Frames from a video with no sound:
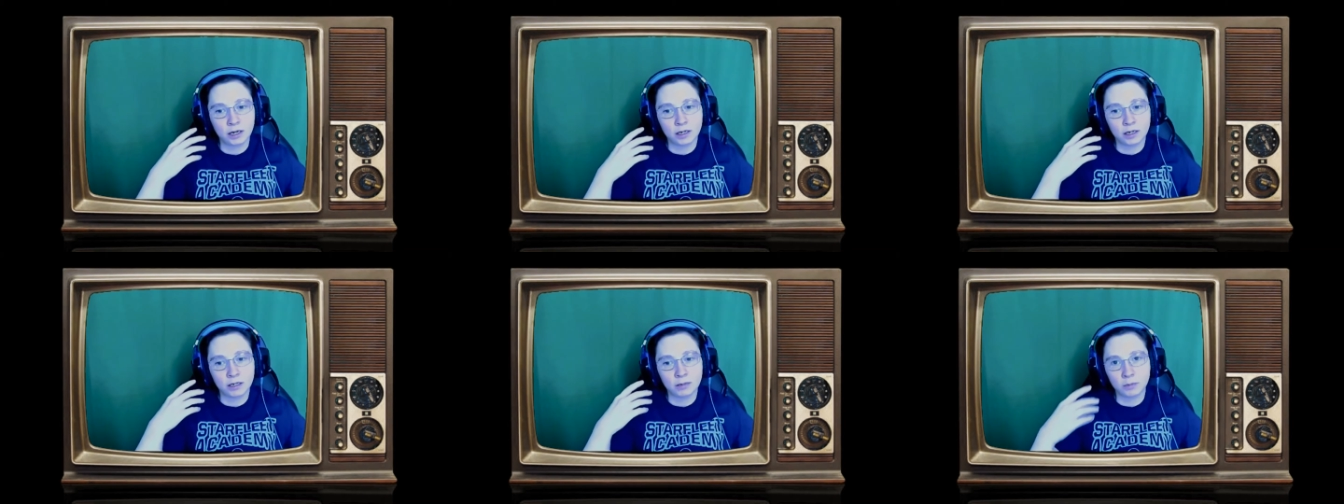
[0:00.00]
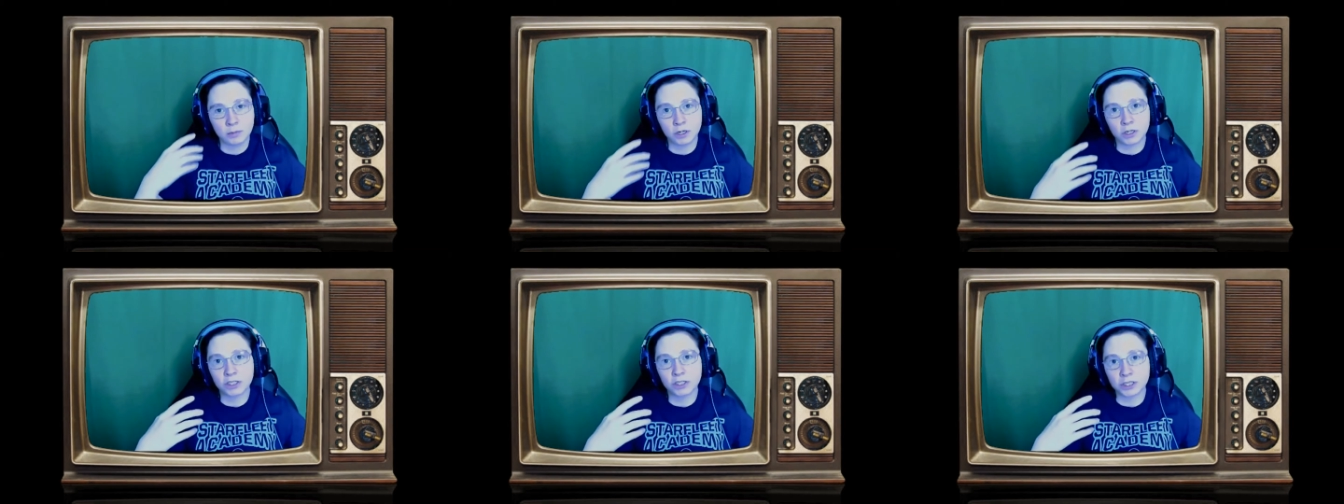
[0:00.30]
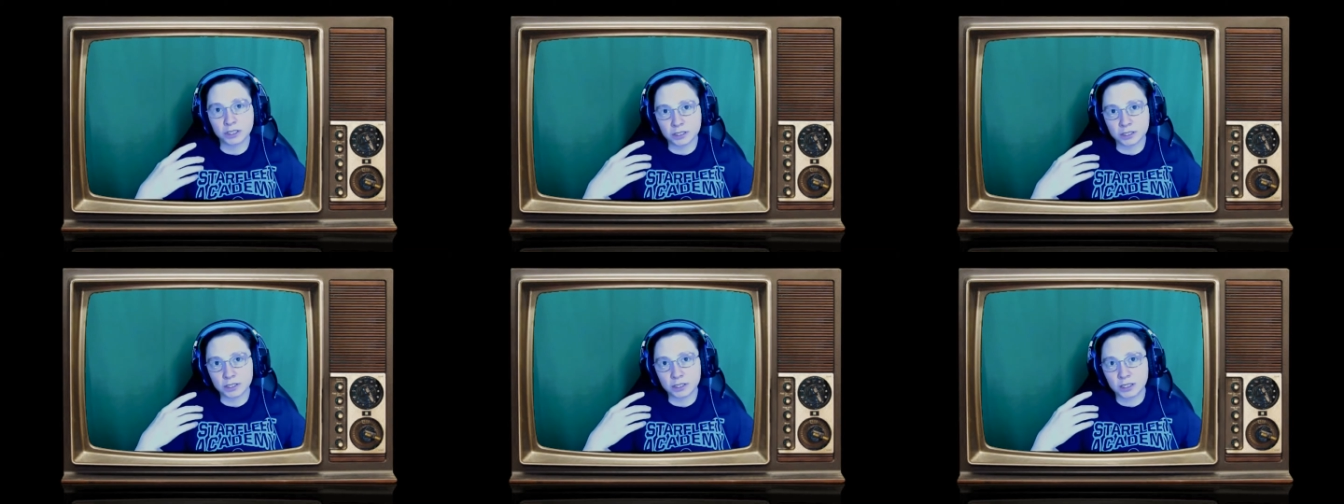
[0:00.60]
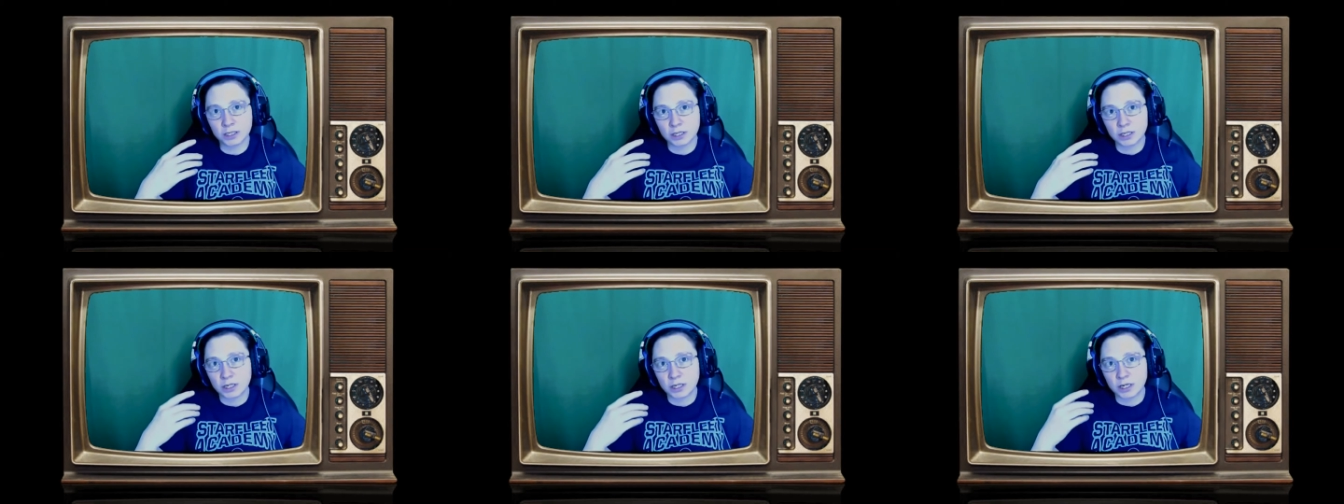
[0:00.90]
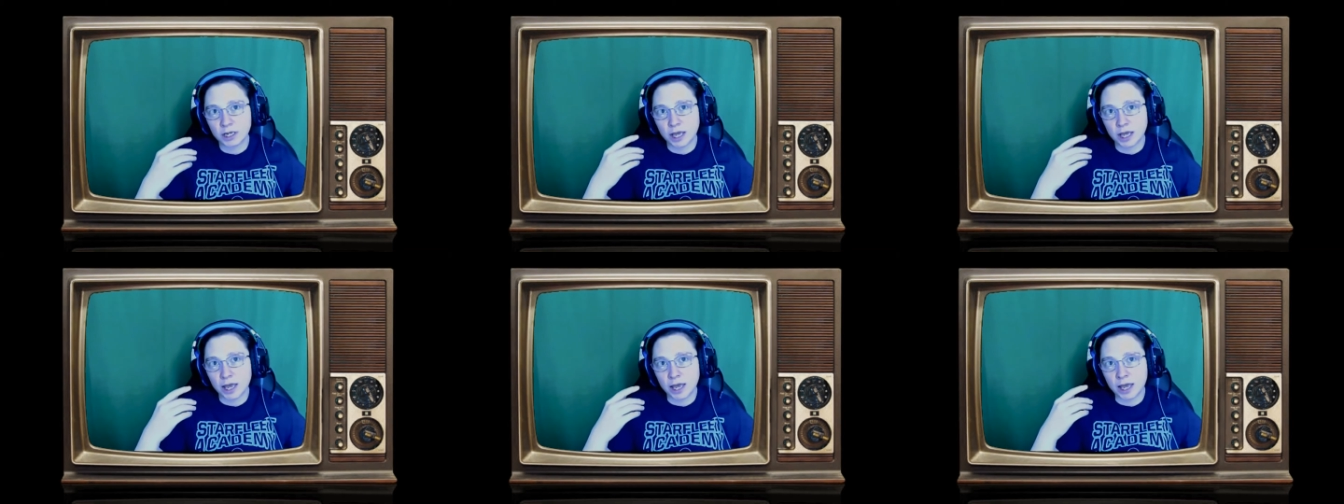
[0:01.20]
emerges,
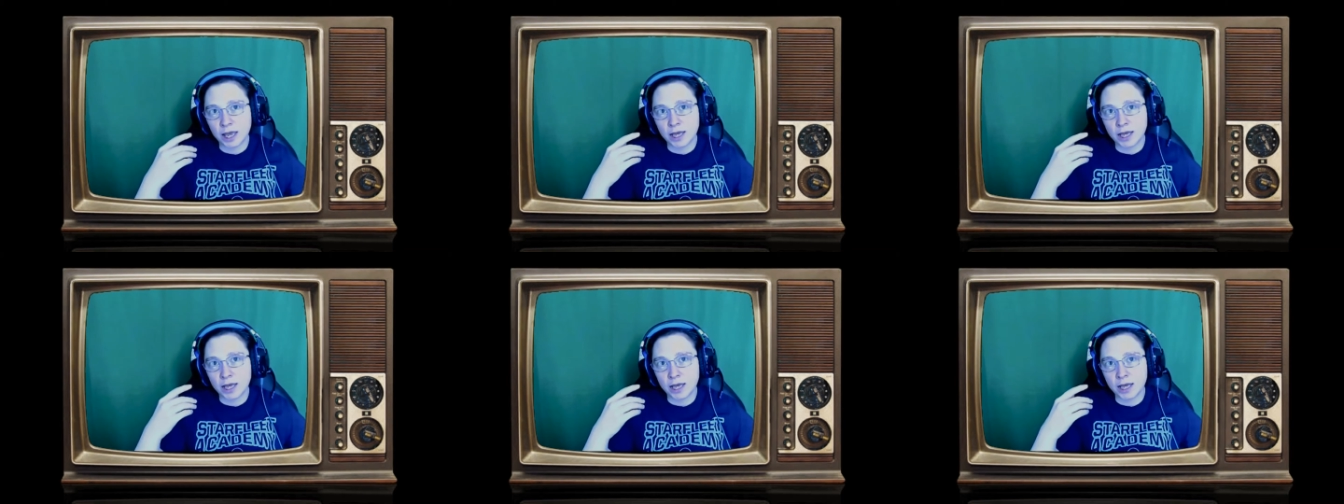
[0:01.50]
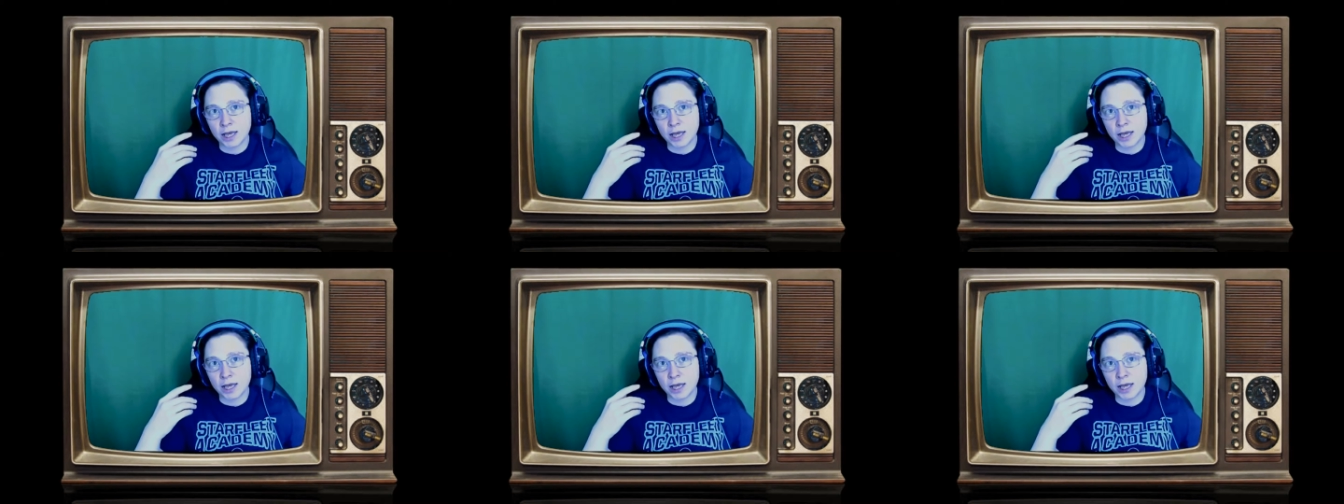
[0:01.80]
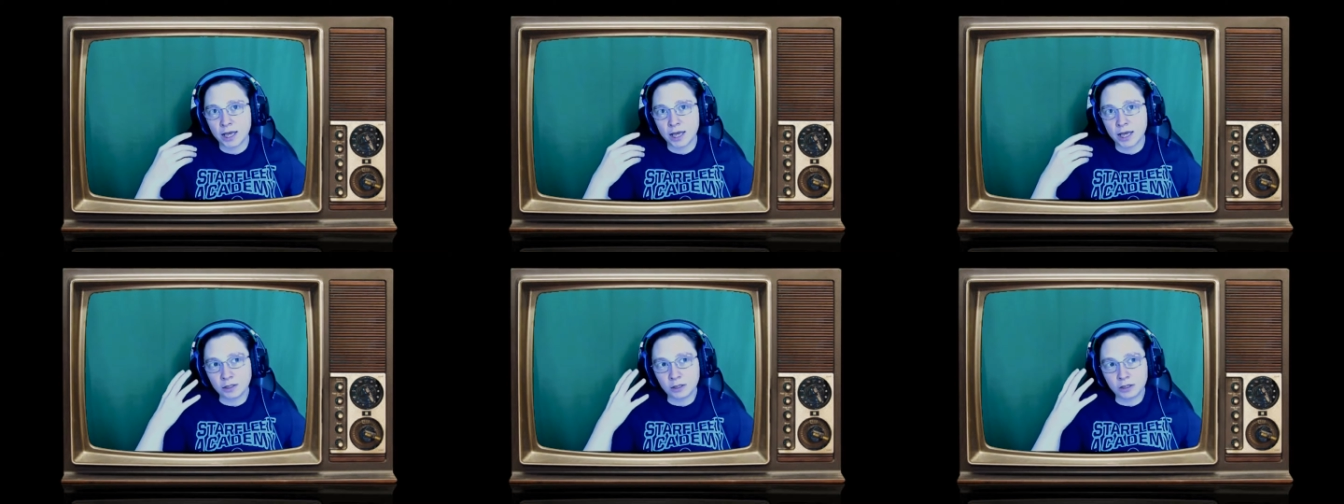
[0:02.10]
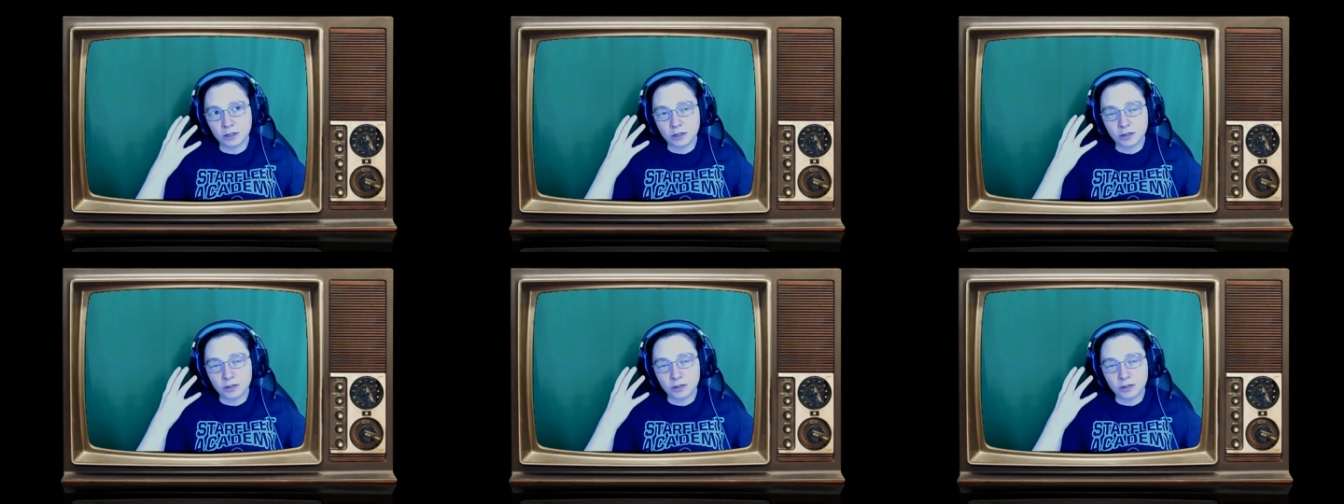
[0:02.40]
and they